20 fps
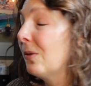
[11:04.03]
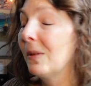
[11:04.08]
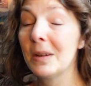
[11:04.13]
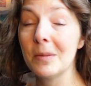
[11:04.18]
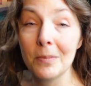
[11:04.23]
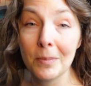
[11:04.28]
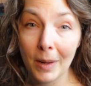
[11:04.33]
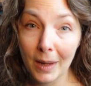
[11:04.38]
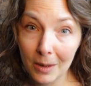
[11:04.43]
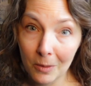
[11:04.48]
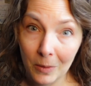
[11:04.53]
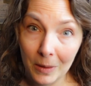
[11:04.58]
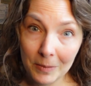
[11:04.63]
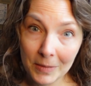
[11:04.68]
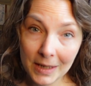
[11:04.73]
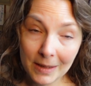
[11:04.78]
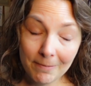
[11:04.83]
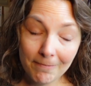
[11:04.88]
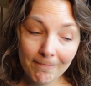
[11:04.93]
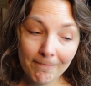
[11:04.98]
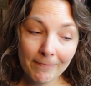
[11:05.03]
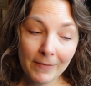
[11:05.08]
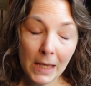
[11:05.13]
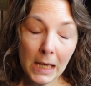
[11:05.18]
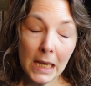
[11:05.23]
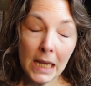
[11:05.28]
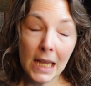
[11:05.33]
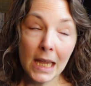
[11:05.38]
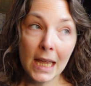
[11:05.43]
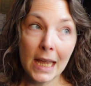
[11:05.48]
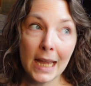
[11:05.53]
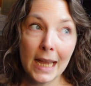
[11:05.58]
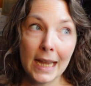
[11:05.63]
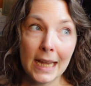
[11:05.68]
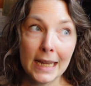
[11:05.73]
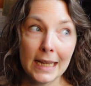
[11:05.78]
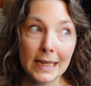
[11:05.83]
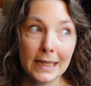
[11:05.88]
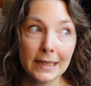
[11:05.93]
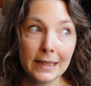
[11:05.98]
written by women,
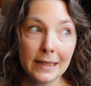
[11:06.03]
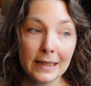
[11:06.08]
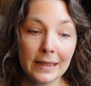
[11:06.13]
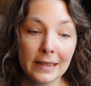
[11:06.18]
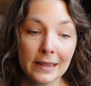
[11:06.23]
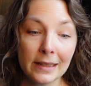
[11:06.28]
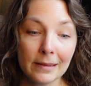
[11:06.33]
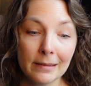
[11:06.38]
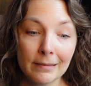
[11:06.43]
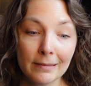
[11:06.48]
and